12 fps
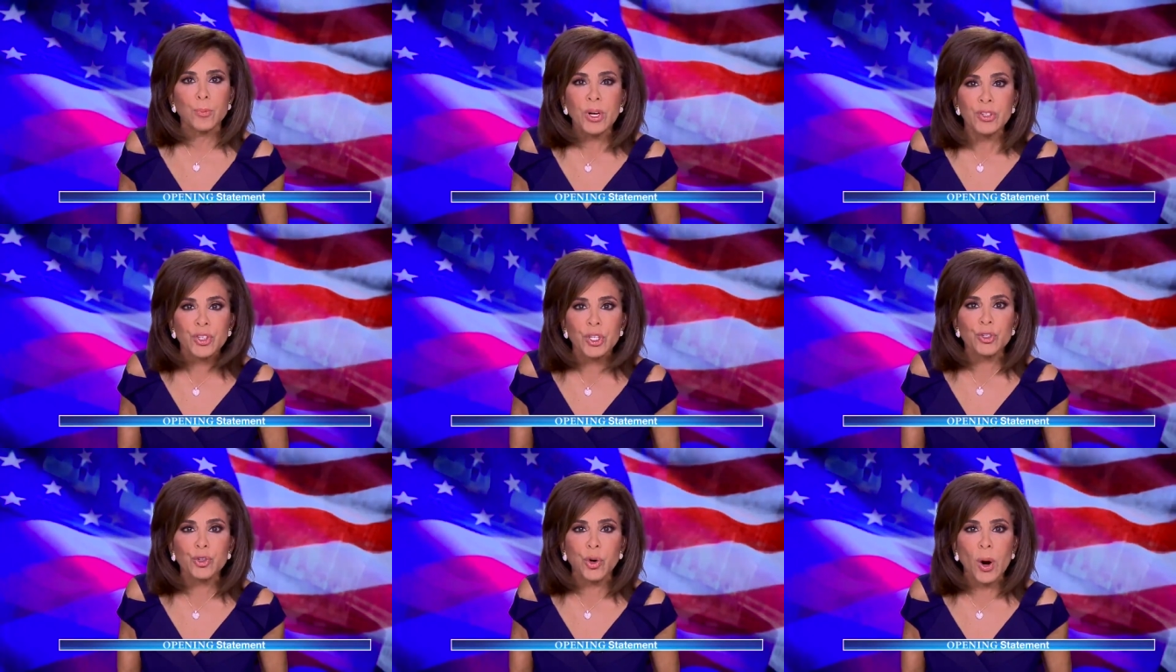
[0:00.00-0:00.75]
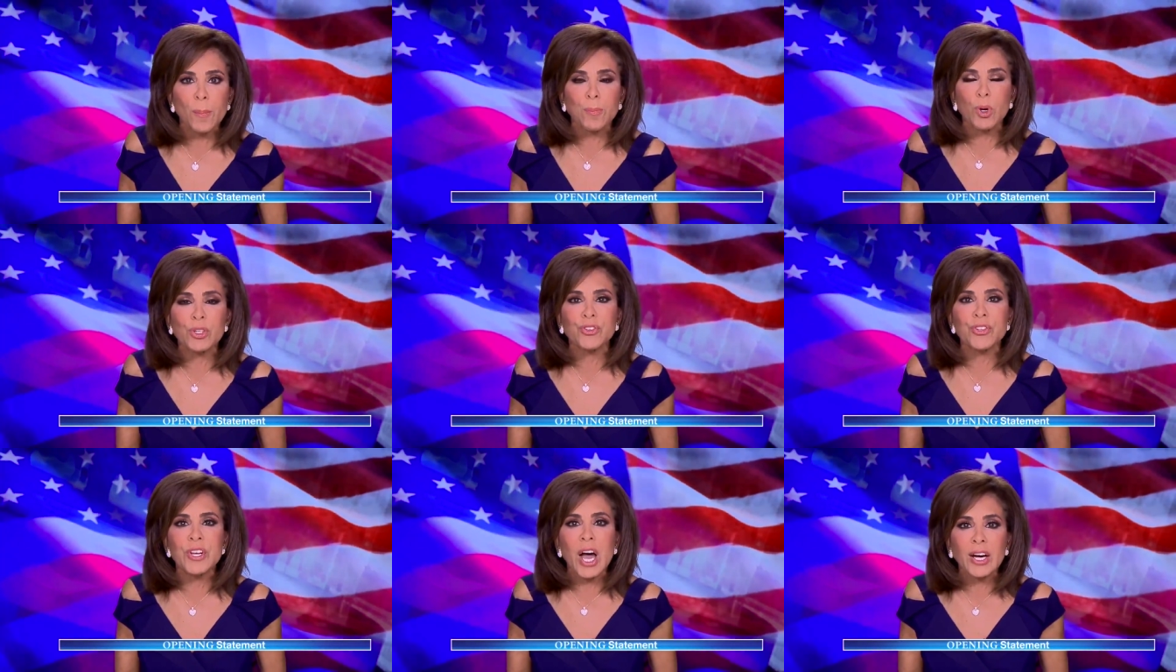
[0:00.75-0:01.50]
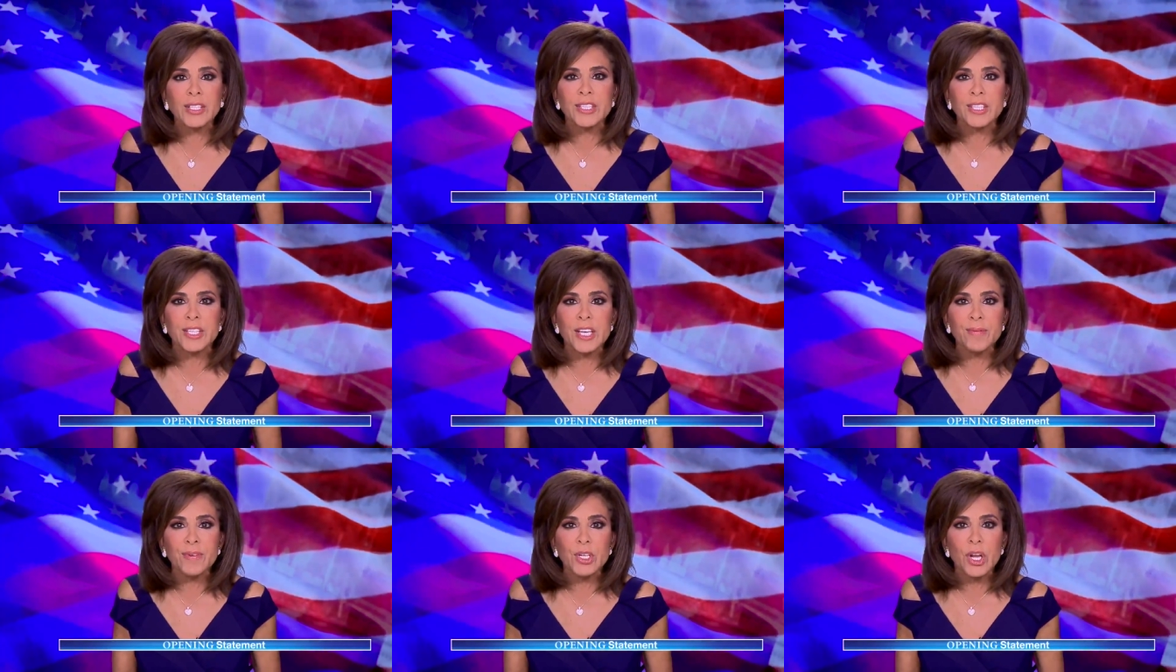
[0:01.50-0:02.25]
President Trump was not
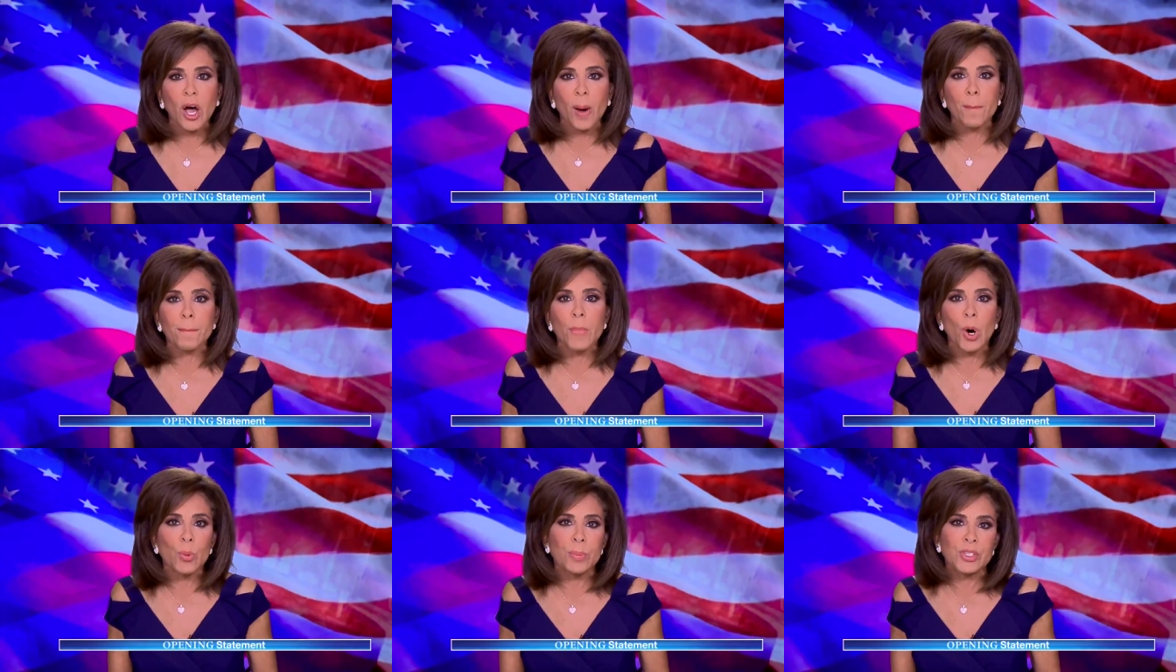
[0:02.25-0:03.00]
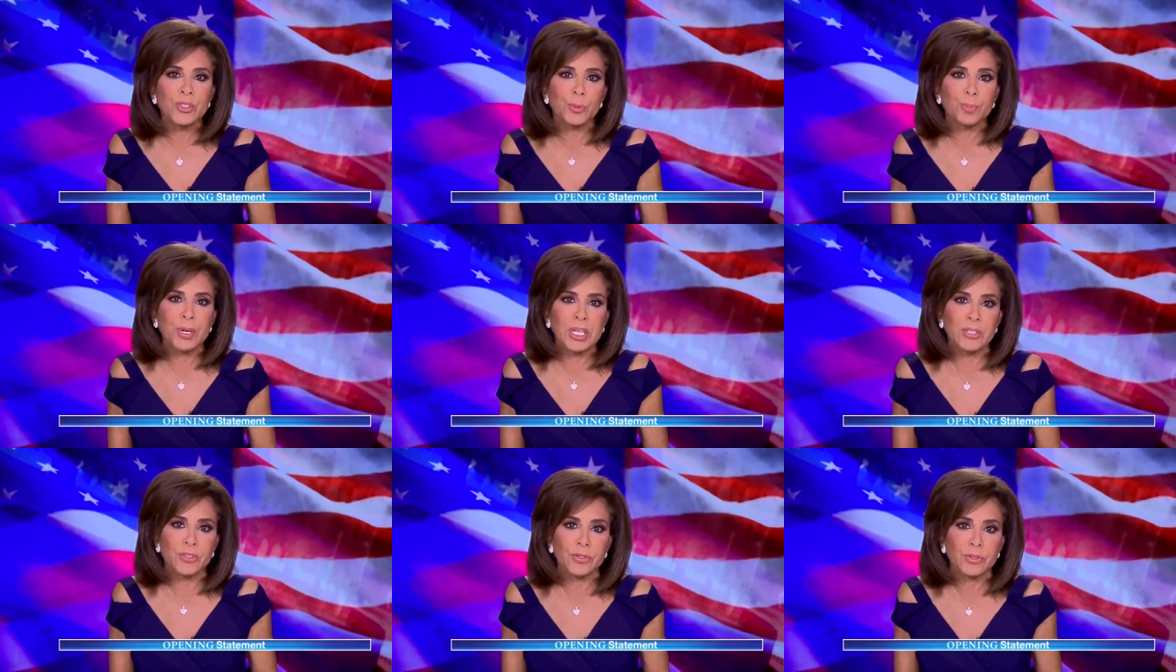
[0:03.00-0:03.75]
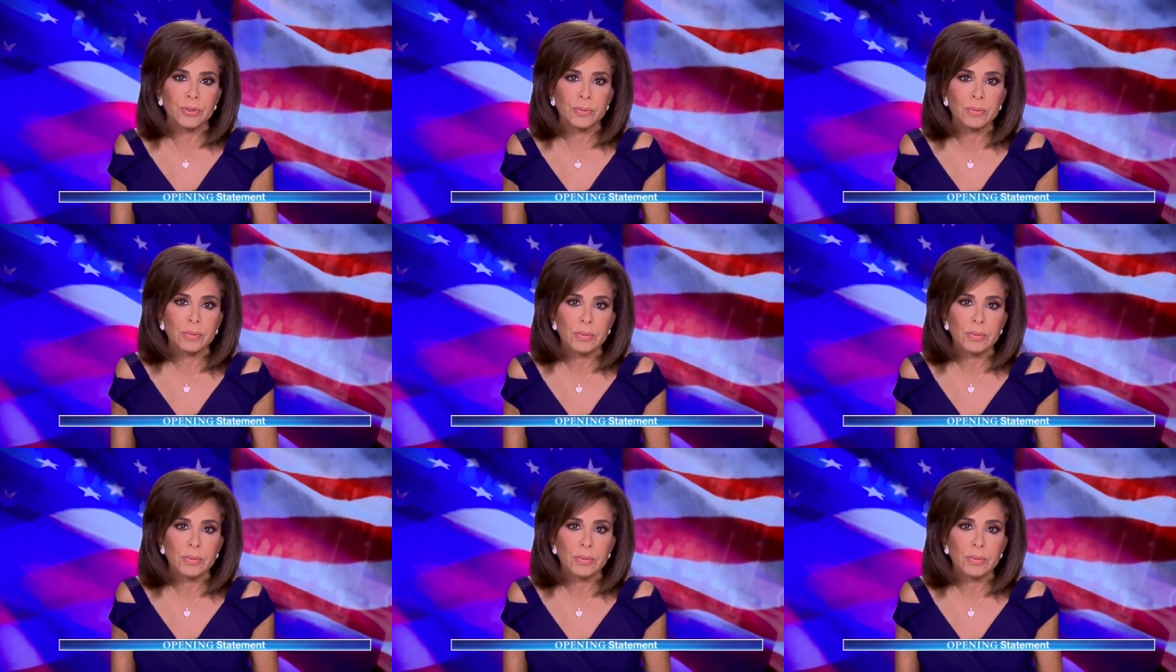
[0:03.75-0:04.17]
given a moment's peace.